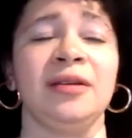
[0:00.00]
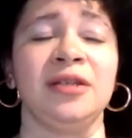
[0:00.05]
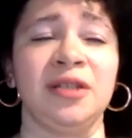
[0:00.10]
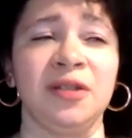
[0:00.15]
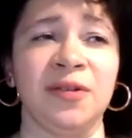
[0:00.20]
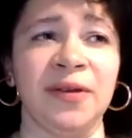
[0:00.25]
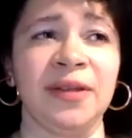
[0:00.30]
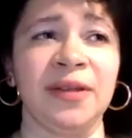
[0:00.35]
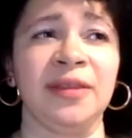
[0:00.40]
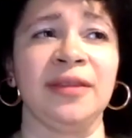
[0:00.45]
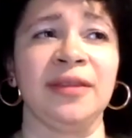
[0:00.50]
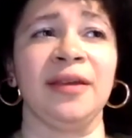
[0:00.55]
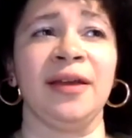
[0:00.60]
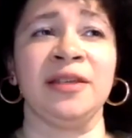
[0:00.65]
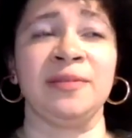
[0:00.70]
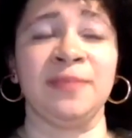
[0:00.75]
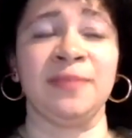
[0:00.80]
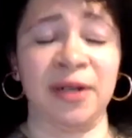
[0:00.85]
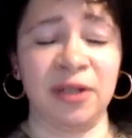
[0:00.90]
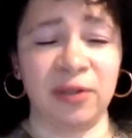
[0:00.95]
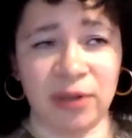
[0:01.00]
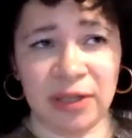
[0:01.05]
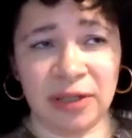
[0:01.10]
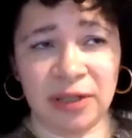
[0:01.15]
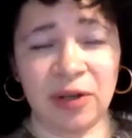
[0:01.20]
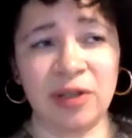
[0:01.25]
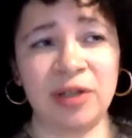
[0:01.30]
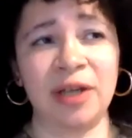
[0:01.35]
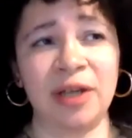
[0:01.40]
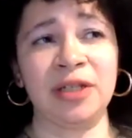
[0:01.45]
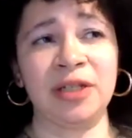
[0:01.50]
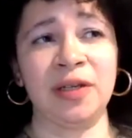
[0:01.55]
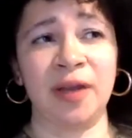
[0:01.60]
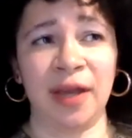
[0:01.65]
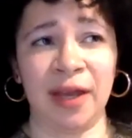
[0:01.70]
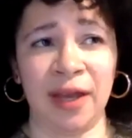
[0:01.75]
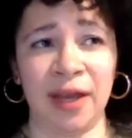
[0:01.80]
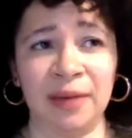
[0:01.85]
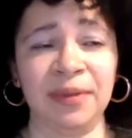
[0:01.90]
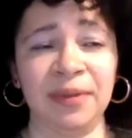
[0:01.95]
doing as much research as you
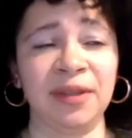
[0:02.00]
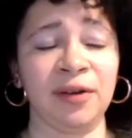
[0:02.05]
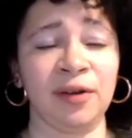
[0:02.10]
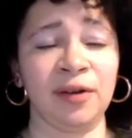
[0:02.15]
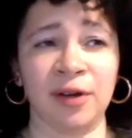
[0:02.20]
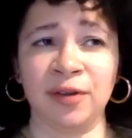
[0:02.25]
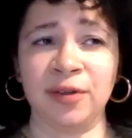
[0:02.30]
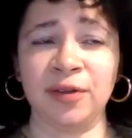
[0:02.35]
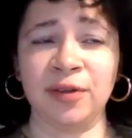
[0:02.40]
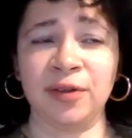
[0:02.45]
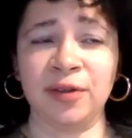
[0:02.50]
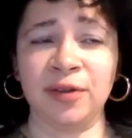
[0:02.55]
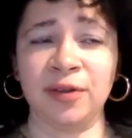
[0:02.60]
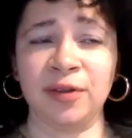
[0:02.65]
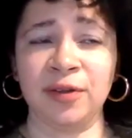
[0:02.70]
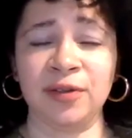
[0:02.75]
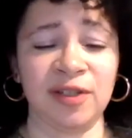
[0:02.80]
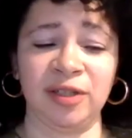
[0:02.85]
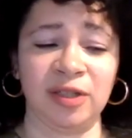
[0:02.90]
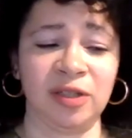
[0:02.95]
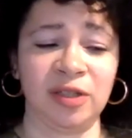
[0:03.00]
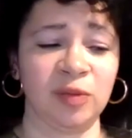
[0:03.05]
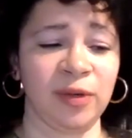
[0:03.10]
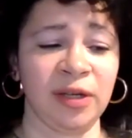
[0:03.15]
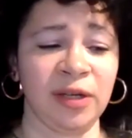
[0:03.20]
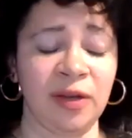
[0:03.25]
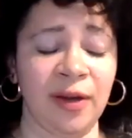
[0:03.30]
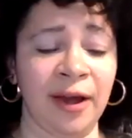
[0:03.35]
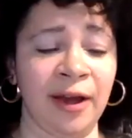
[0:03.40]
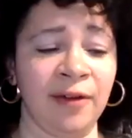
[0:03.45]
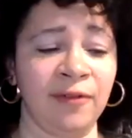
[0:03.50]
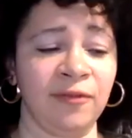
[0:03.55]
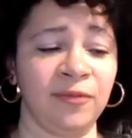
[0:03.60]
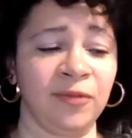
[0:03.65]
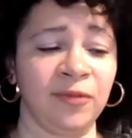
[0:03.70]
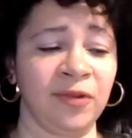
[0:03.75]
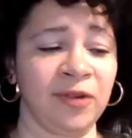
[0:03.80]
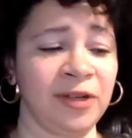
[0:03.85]
can, but there are those situations where you have,